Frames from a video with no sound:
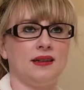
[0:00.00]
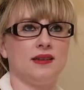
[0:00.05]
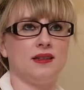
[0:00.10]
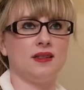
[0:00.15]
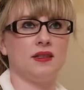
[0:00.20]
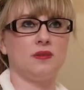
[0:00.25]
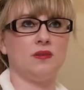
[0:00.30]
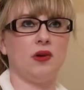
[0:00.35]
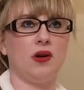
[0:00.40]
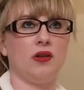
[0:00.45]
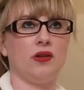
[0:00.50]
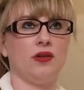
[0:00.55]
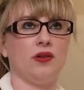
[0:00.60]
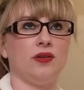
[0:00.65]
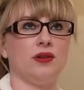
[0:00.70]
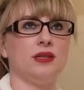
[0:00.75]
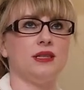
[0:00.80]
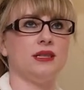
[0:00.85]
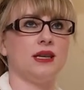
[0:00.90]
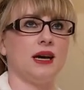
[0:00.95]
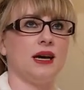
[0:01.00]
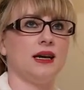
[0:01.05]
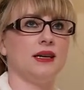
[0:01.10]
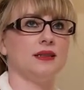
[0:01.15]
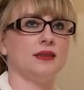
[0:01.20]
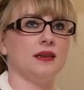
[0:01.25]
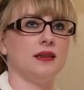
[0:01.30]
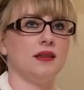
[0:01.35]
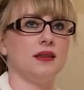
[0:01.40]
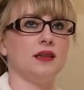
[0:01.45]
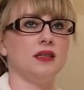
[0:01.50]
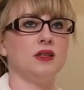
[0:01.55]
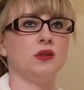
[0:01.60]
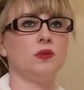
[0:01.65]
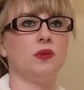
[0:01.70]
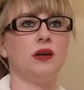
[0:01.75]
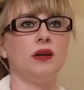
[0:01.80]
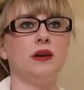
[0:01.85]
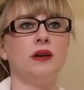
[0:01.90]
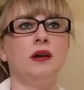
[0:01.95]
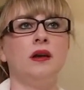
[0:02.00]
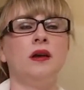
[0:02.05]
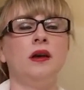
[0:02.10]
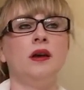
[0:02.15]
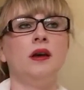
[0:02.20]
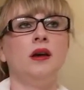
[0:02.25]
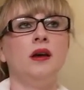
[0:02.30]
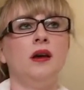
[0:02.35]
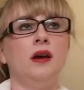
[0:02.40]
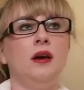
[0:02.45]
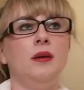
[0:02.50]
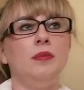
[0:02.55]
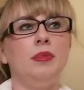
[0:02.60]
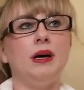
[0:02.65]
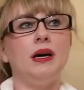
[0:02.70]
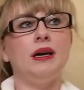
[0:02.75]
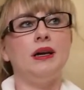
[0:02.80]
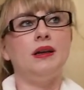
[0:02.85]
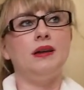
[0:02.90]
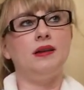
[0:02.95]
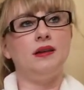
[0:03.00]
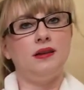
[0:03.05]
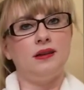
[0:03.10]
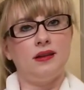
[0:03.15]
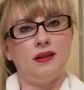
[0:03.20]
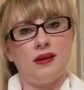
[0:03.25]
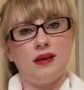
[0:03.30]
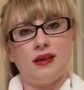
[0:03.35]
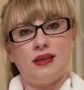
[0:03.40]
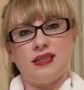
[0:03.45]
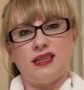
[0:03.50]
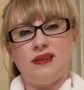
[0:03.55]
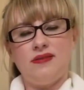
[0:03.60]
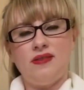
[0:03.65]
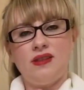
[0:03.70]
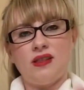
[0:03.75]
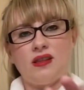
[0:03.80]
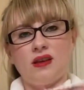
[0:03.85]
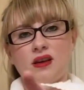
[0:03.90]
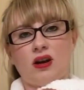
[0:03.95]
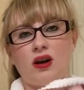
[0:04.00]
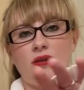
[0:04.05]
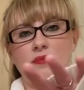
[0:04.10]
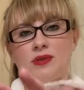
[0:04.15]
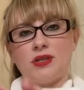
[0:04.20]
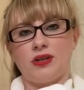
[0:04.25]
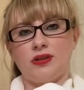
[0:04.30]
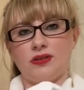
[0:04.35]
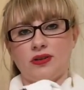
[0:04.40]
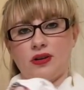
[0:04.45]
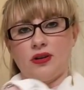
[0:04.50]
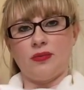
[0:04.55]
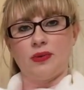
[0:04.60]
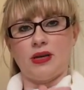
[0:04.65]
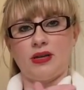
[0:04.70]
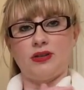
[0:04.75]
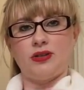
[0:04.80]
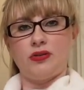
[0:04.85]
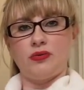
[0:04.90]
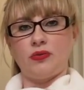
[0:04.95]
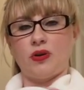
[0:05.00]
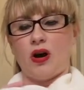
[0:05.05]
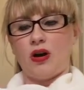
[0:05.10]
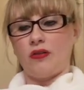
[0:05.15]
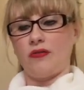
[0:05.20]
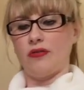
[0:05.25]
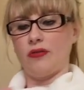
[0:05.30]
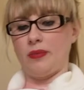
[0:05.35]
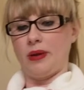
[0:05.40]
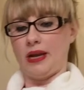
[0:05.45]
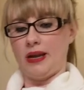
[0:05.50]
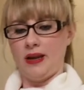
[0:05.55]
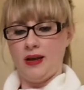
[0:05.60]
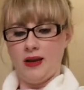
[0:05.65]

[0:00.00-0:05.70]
smaller size than this one, but because even the arms are a little bit too long for me.